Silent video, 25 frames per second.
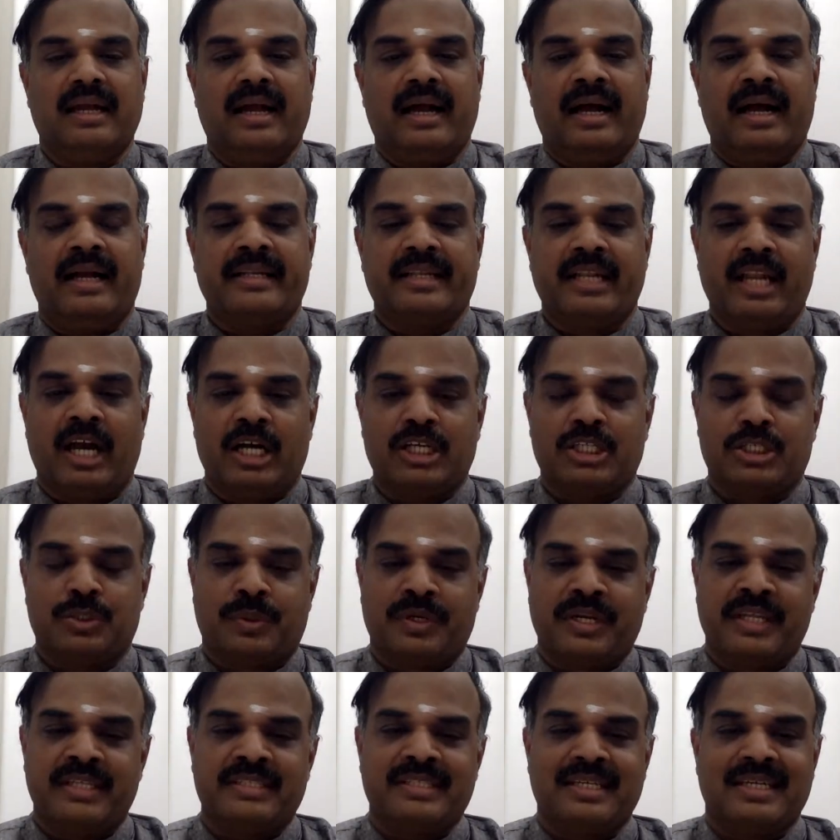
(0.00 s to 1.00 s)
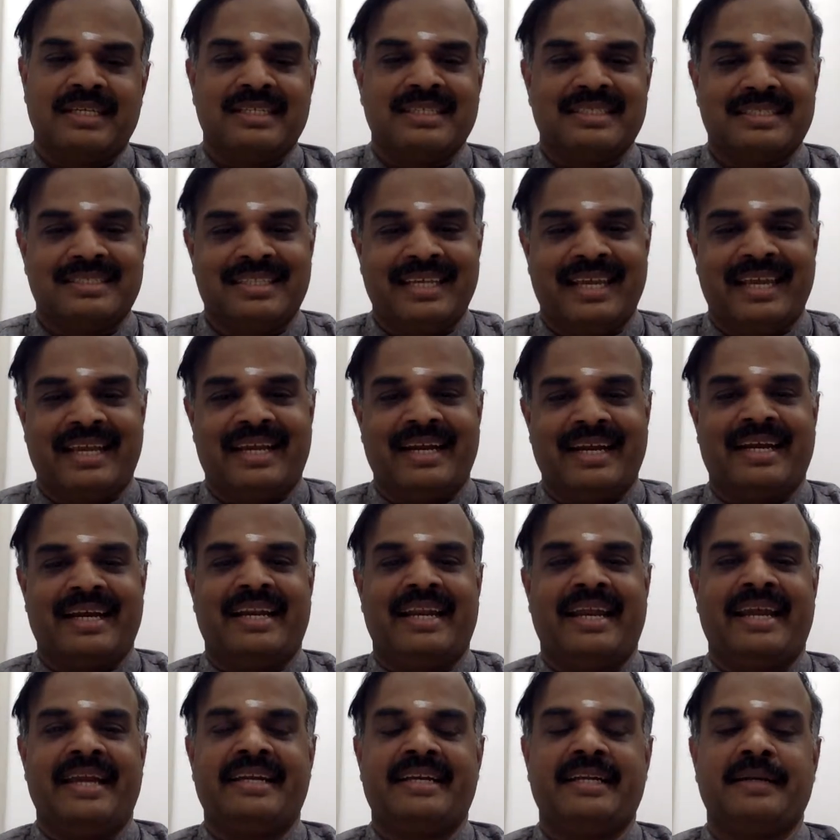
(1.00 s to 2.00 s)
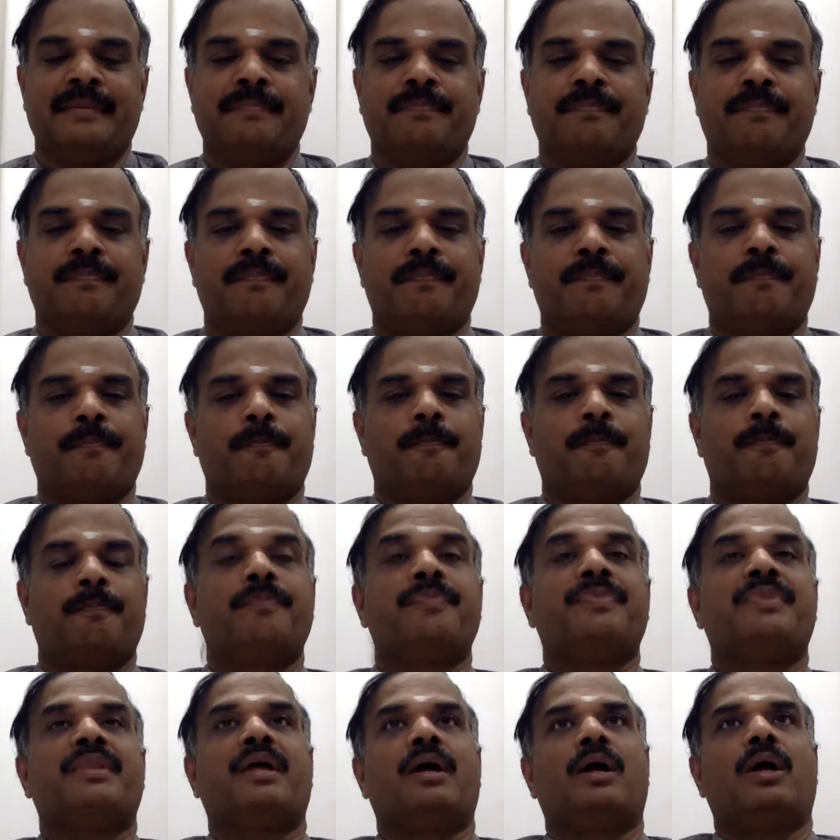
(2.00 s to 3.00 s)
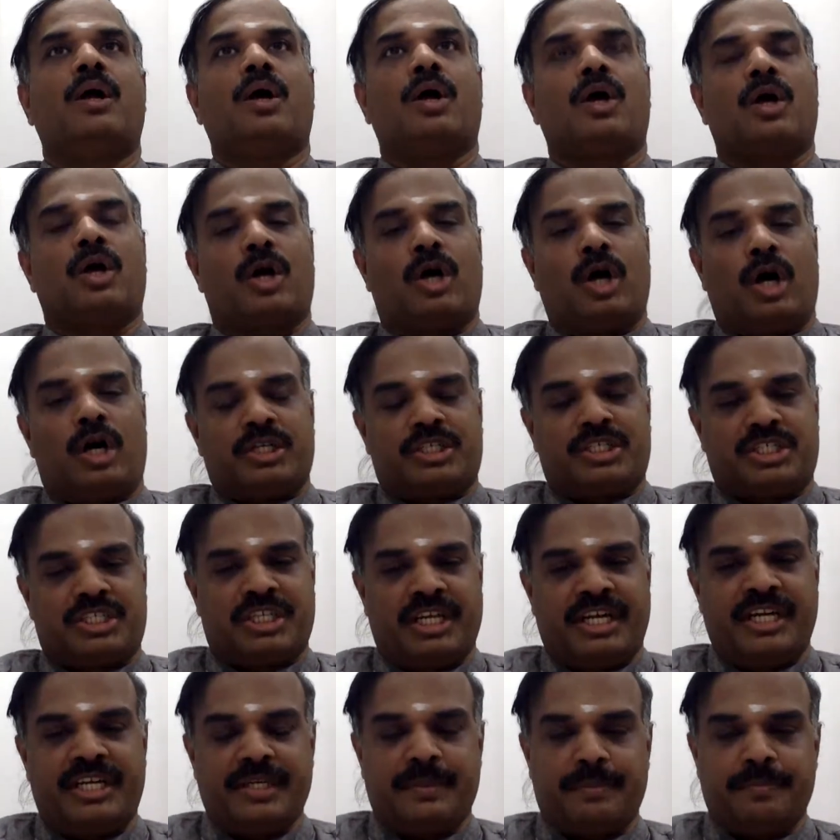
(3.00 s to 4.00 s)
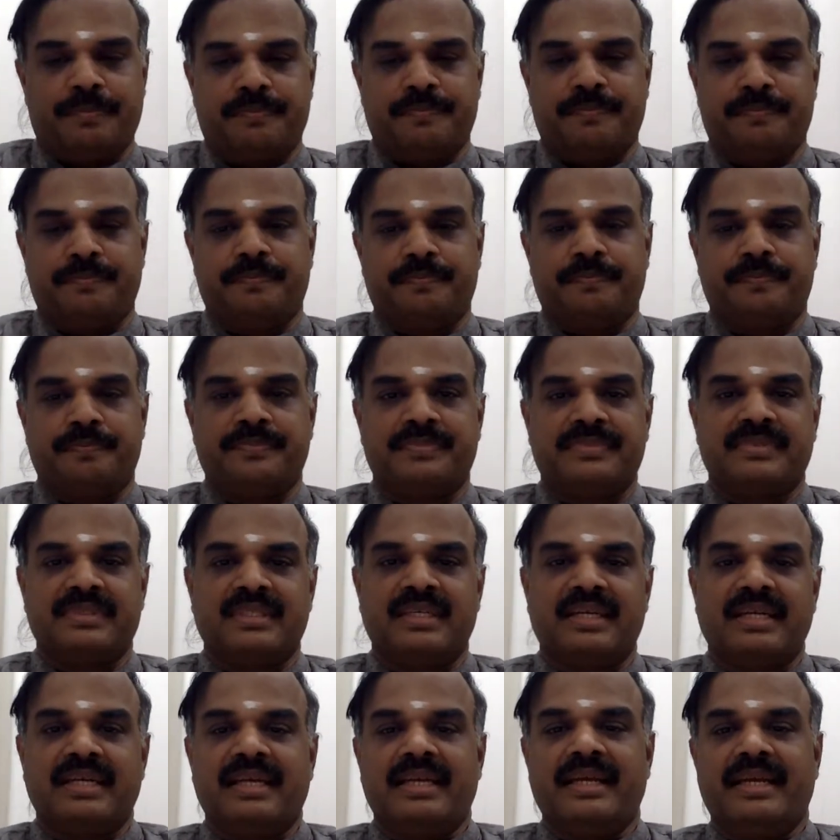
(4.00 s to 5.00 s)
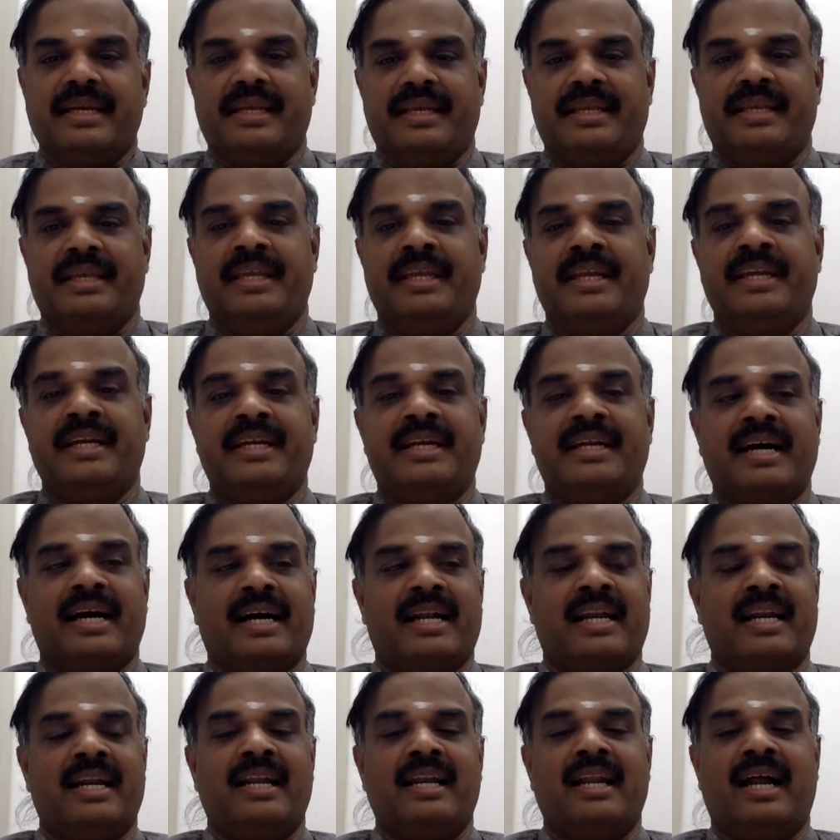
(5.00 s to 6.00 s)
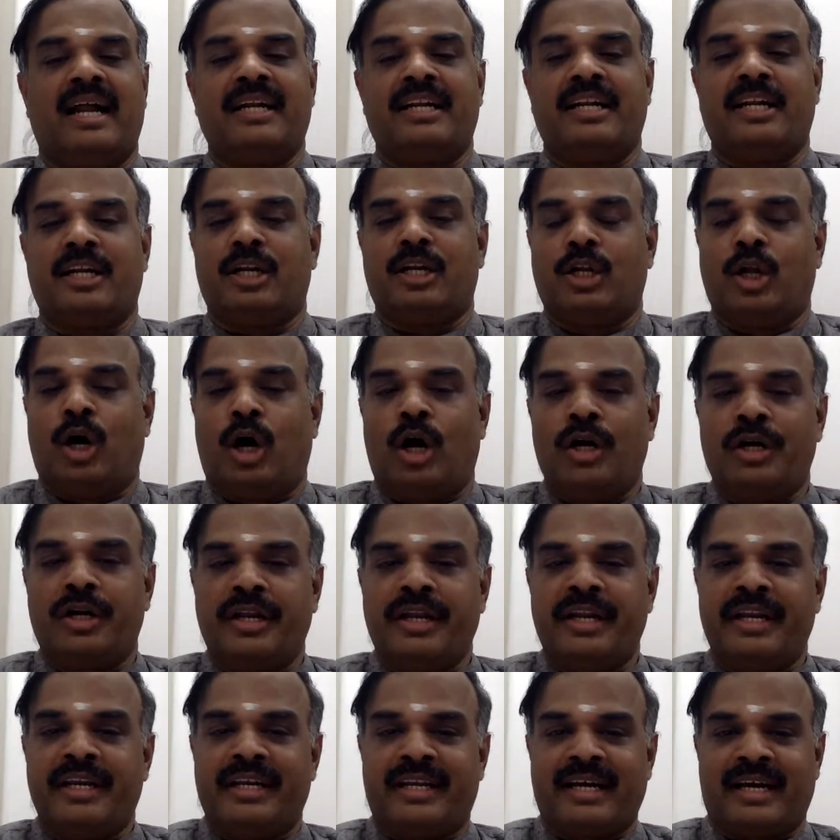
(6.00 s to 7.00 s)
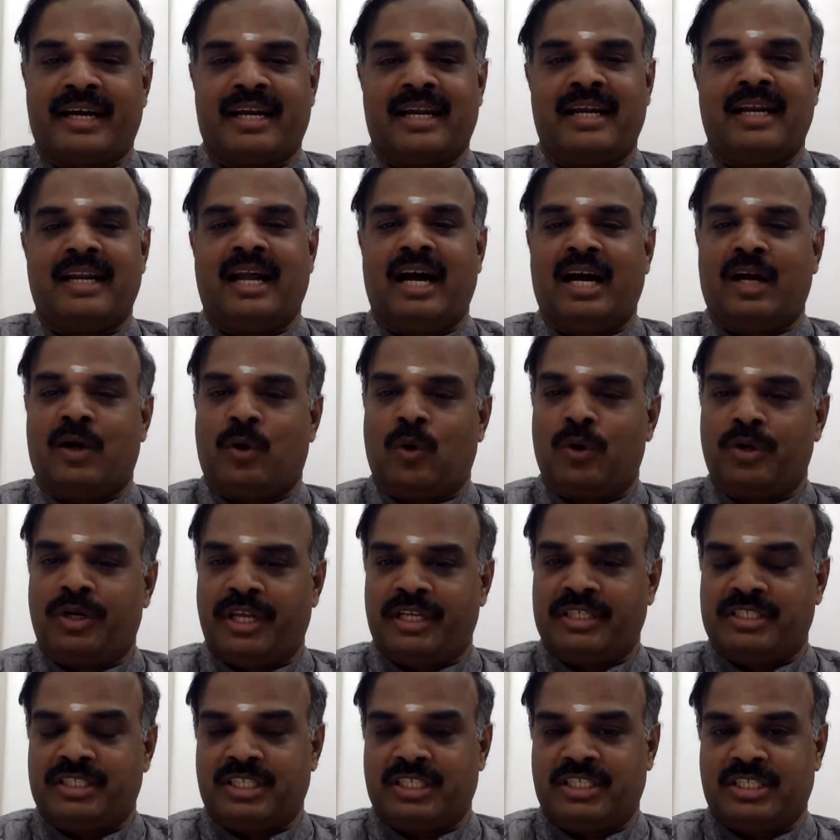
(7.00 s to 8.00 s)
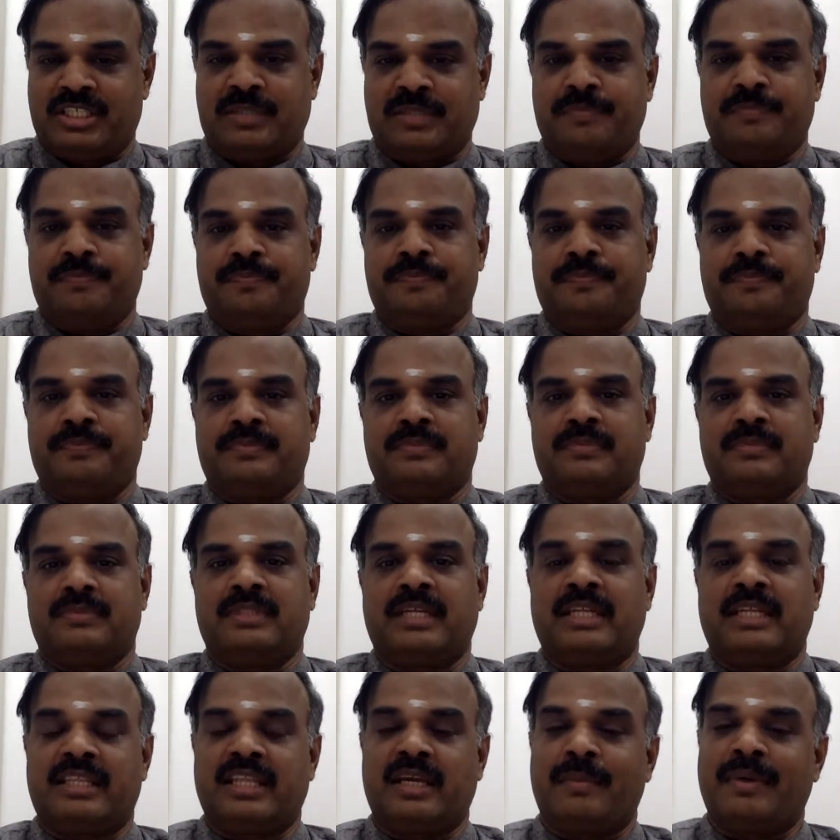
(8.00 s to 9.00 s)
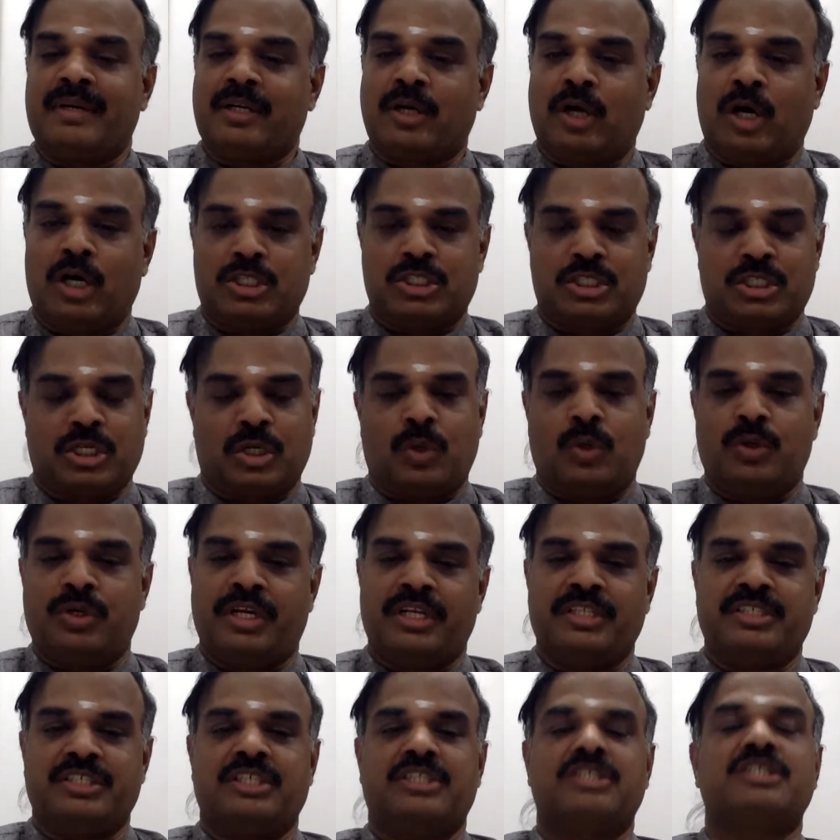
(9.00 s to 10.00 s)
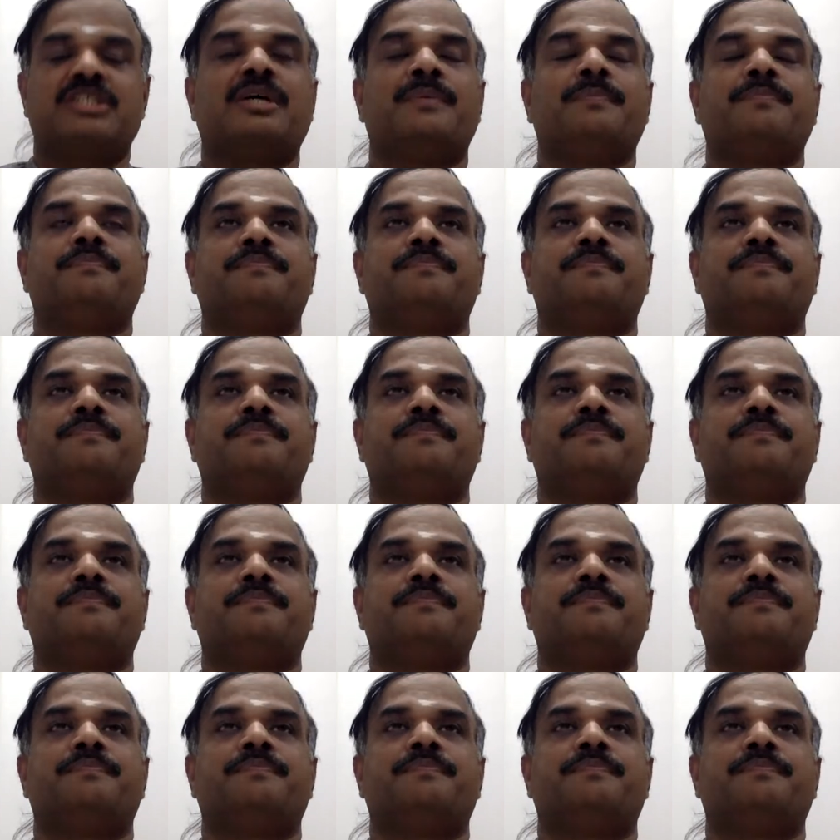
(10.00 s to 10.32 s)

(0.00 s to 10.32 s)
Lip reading: And last one is C category item, cost sheet, integral and non-integral accounting system, nothing but cost accounting system,